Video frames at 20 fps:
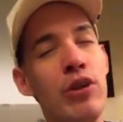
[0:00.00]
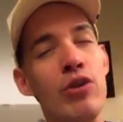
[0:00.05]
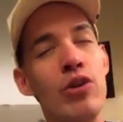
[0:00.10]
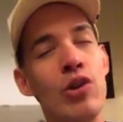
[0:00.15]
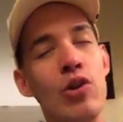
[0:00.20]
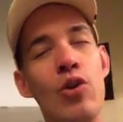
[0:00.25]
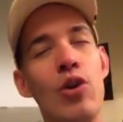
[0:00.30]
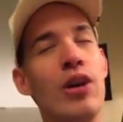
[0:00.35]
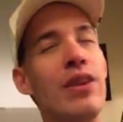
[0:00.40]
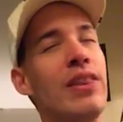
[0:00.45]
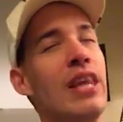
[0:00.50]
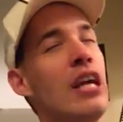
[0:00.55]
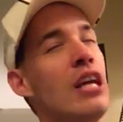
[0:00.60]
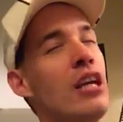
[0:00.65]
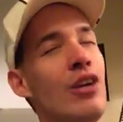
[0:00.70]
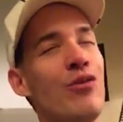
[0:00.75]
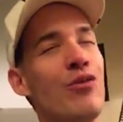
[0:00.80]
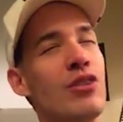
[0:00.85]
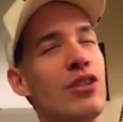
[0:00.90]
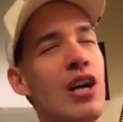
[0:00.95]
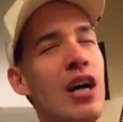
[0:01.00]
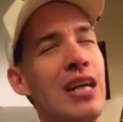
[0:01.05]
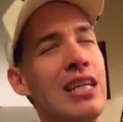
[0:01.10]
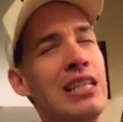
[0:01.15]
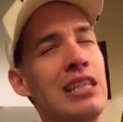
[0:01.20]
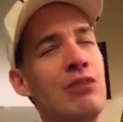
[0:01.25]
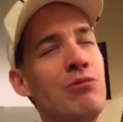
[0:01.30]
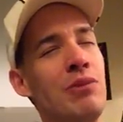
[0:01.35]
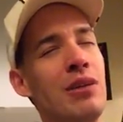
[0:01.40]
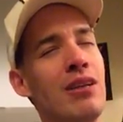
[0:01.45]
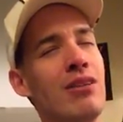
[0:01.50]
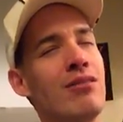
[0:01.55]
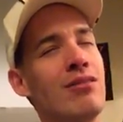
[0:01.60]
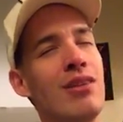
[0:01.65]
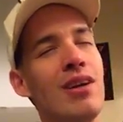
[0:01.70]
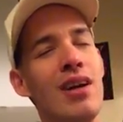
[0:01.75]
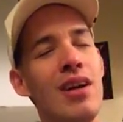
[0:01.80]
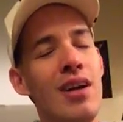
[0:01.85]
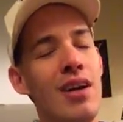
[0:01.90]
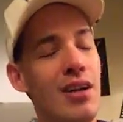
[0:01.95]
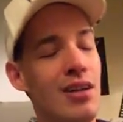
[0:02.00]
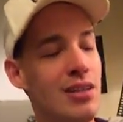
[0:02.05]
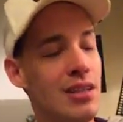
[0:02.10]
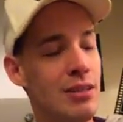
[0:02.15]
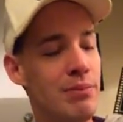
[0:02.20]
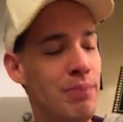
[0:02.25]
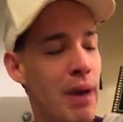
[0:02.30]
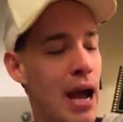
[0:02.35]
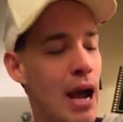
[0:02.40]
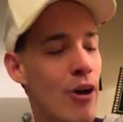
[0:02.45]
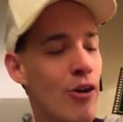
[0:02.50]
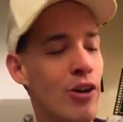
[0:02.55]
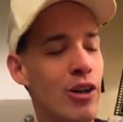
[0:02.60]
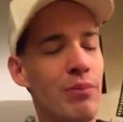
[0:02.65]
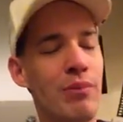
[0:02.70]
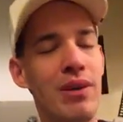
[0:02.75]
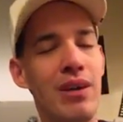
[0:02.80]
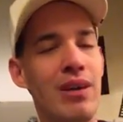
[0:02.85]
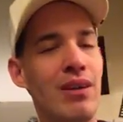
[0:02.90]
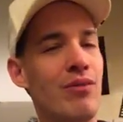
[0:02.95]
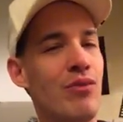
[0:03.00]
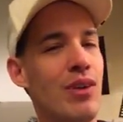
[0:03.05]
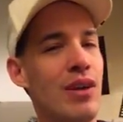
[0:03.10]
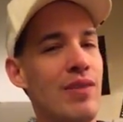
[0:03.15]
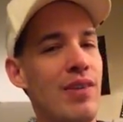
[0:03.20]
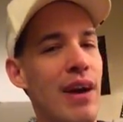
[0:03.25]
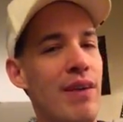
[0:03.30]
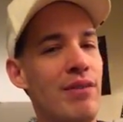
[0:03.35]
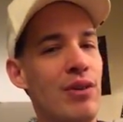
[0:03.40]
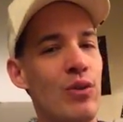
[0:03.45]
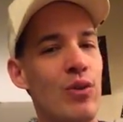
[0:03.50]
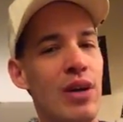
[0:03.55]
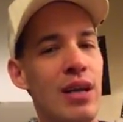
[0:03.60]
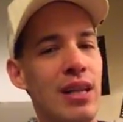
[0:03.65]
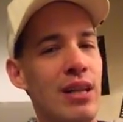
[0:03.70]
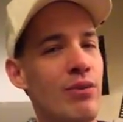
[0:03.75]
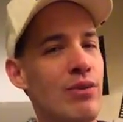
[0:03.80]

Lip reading: Unicorn, thank you for talking to me and empowering me in front of everyone.